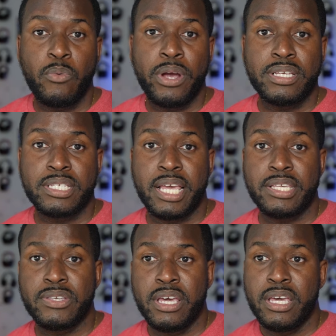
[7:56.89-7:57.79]
where it
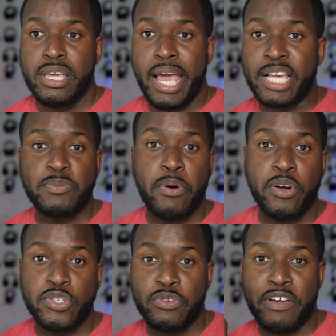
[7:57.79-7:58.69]
says
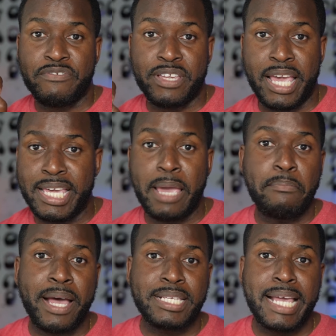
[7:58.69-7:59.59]
Xbox. You have the Game
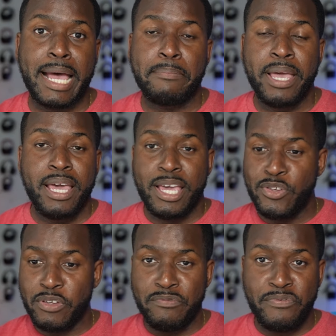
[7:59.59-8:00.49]
Pass app and you can